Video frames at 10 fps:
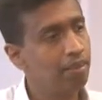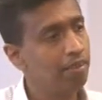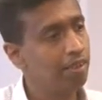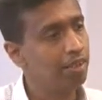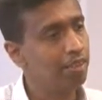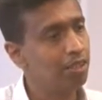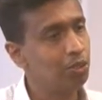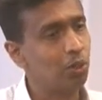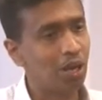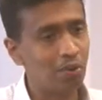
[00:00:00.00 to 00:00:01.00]
Right?
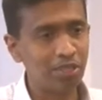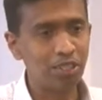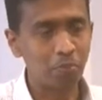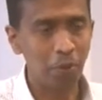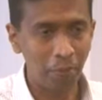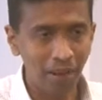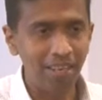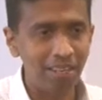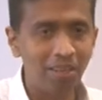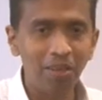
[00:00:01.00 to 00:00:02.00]
So accountants prepare
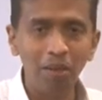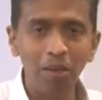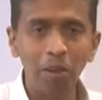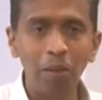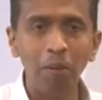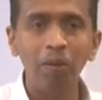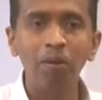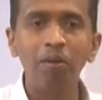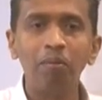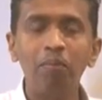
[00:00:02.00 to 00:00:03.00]
it,
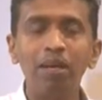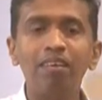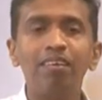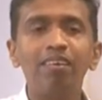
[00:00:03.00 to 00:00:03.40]
but